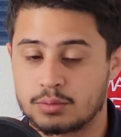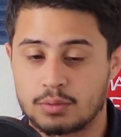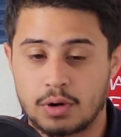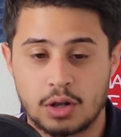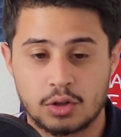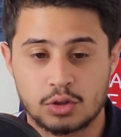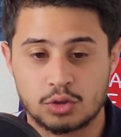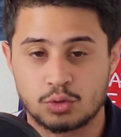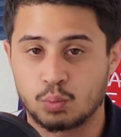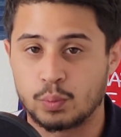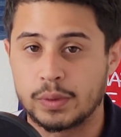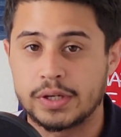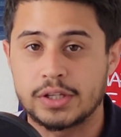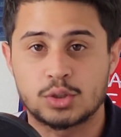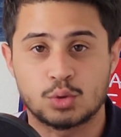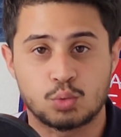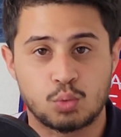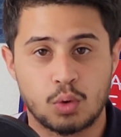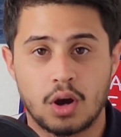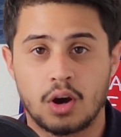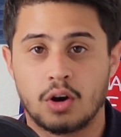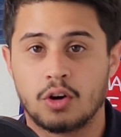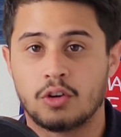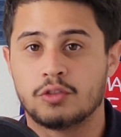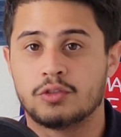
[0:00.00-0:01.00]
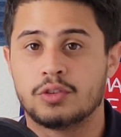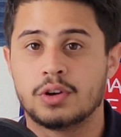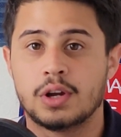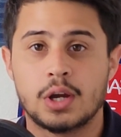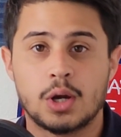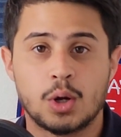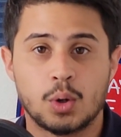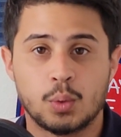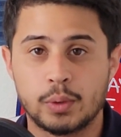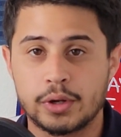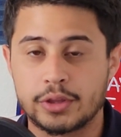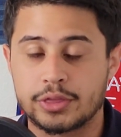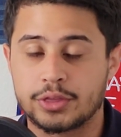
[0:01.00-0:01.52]
Around week 12,
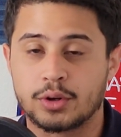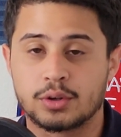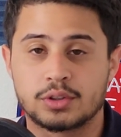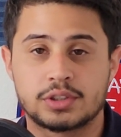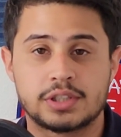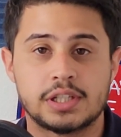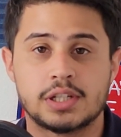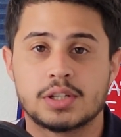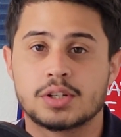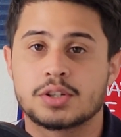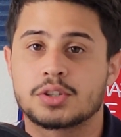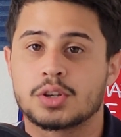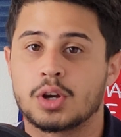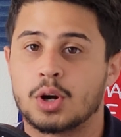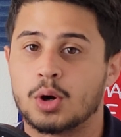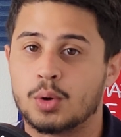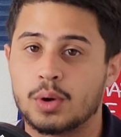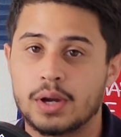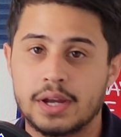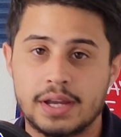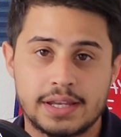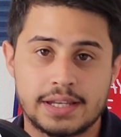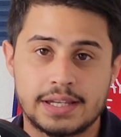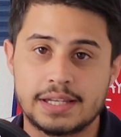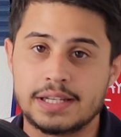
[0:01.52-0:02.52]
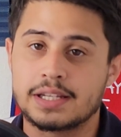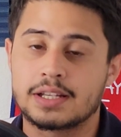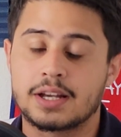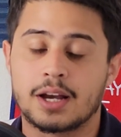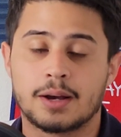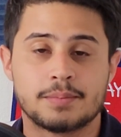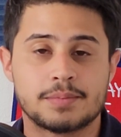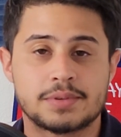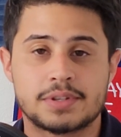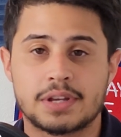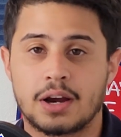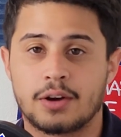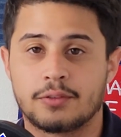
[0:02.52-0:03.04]
week 13 or so, he
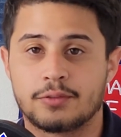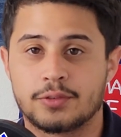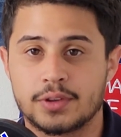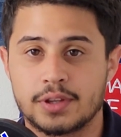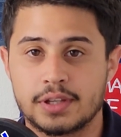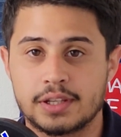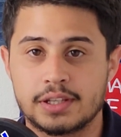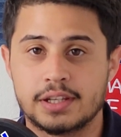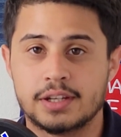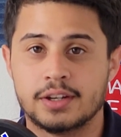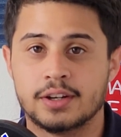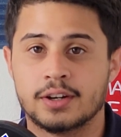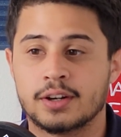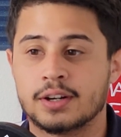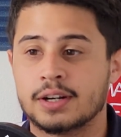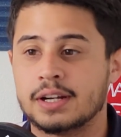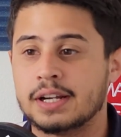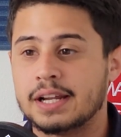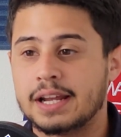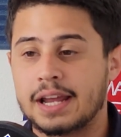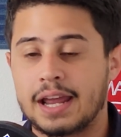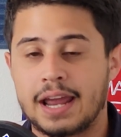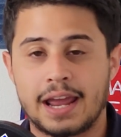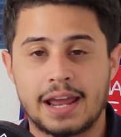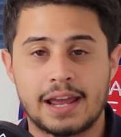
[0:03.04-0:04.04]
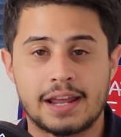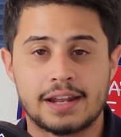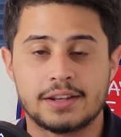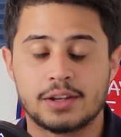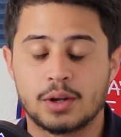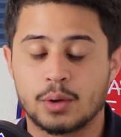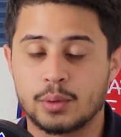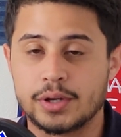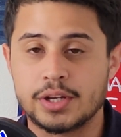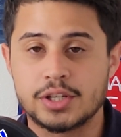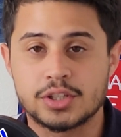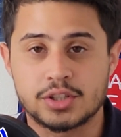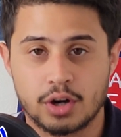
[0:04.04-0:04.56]
comes out for the year, and
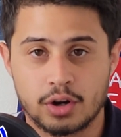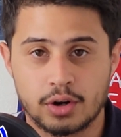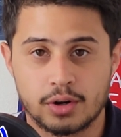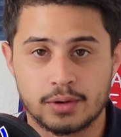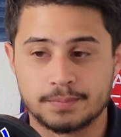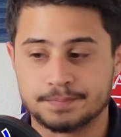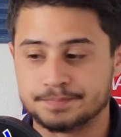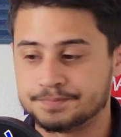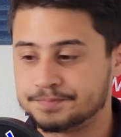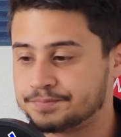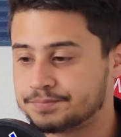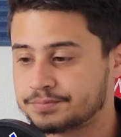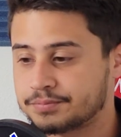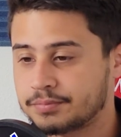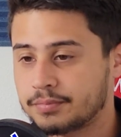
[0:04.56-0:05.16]
you know he's hurt.